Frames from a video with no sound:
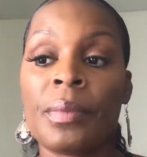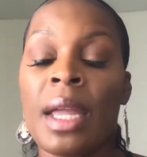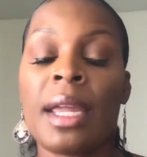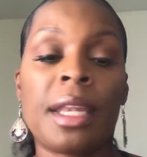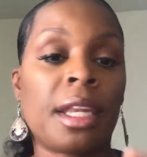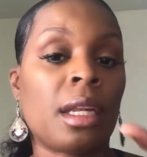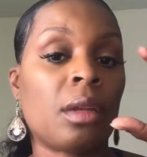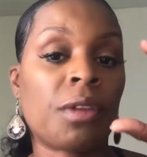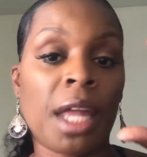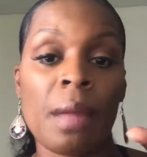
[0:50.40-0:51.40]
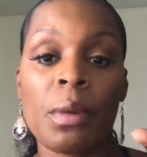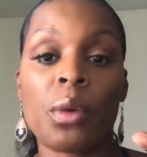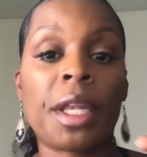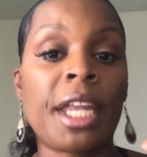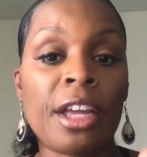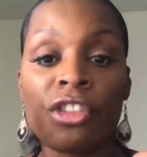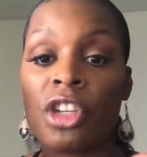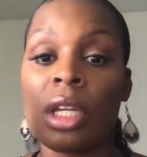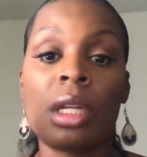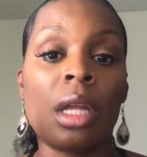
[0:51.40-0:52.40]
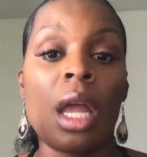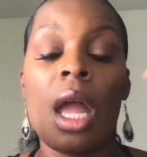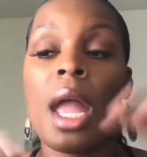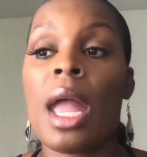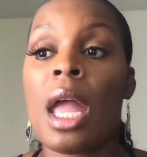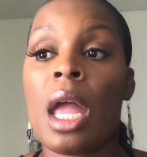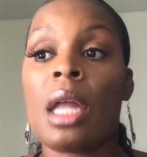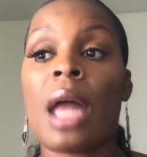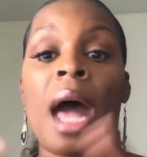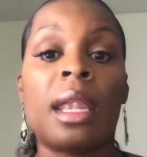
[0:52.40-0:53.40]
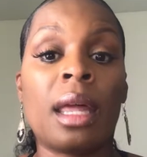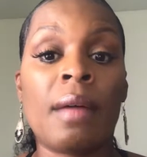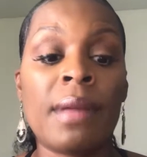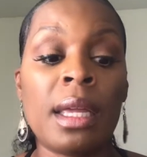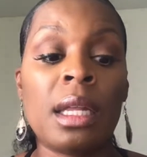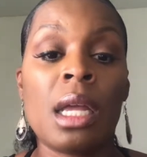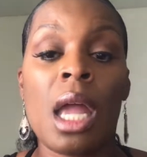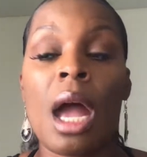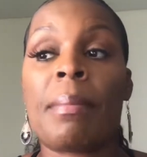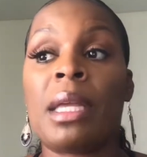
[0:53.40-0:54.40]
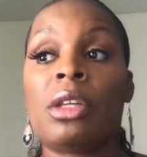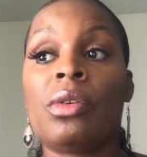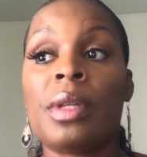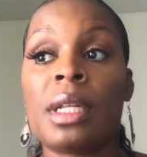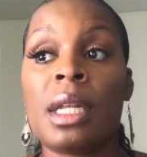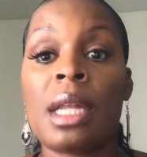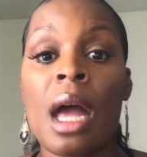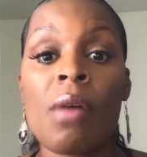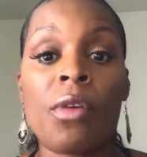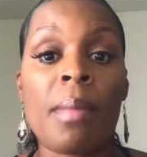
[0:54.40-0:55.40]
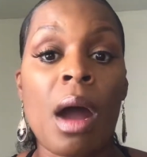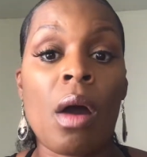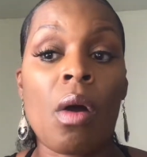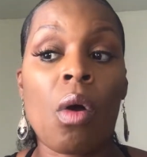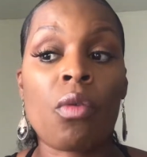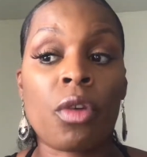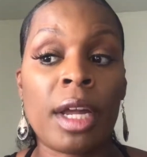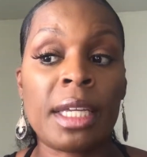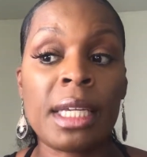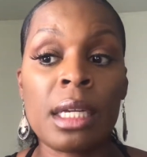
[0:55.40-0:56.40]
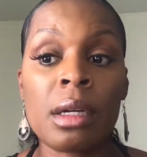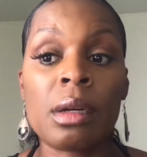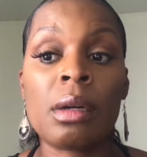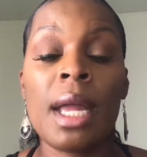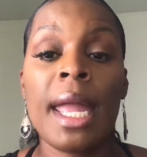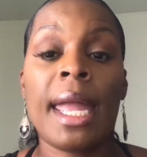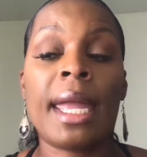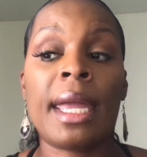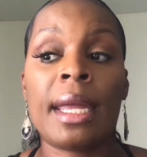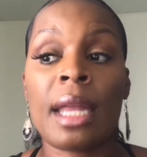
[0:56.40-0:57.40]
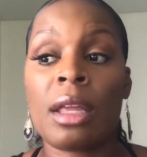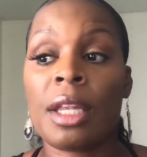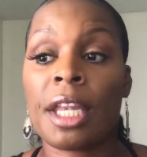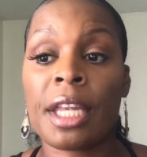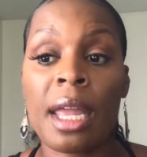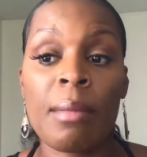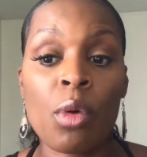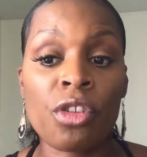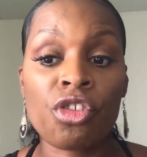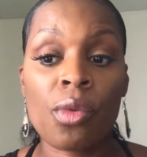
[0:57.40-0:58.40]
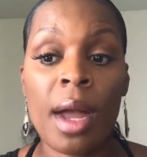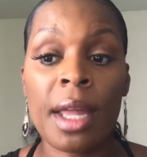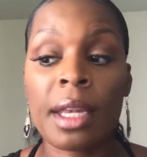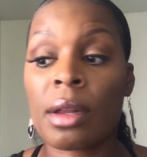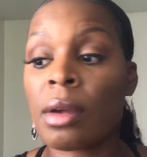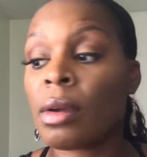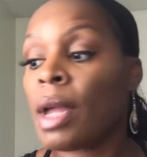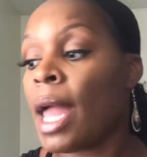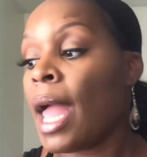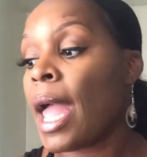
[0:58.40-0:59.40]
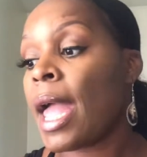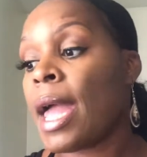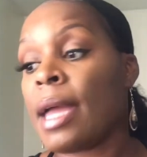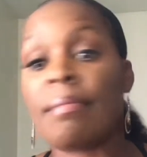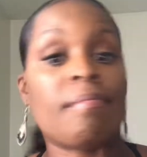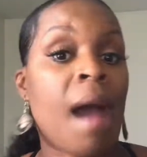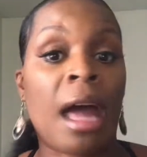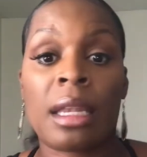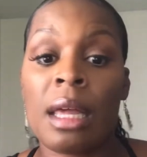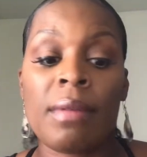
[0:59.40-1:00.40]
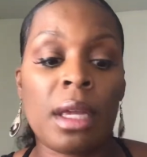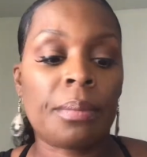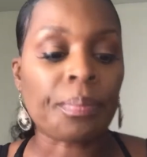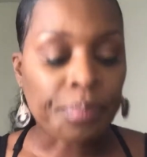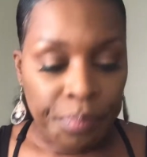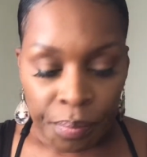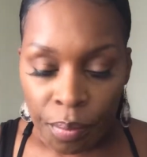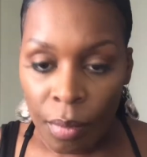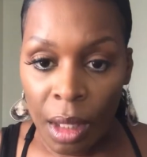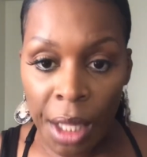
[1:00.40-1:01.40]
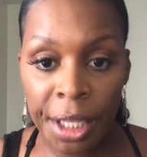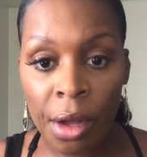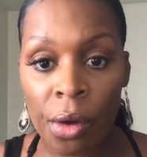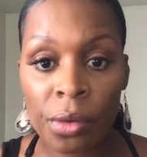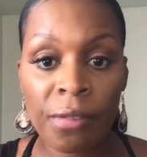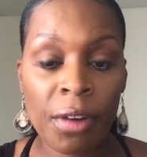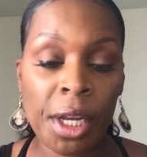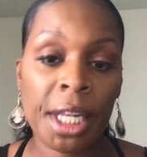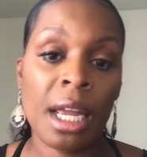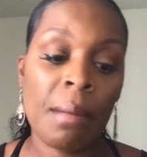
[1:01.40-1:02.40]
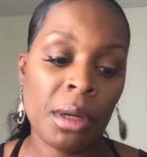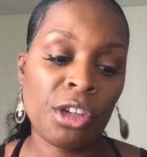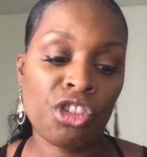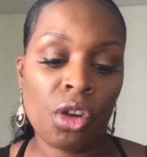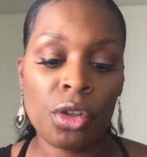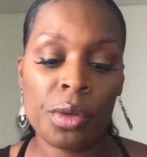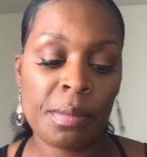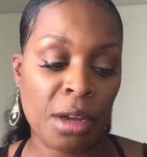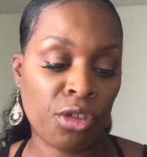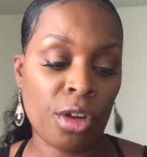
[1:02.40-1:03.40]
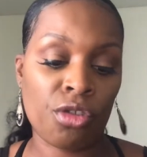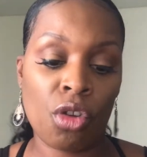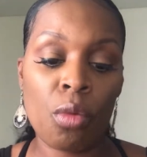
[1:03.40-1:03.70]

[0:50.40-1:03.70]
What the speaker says: It's in the same little section and I love it. I've been using it now for about over a year and I use the same moisturizer and I love it. So the first thing I'm going to show you is my Trader Joe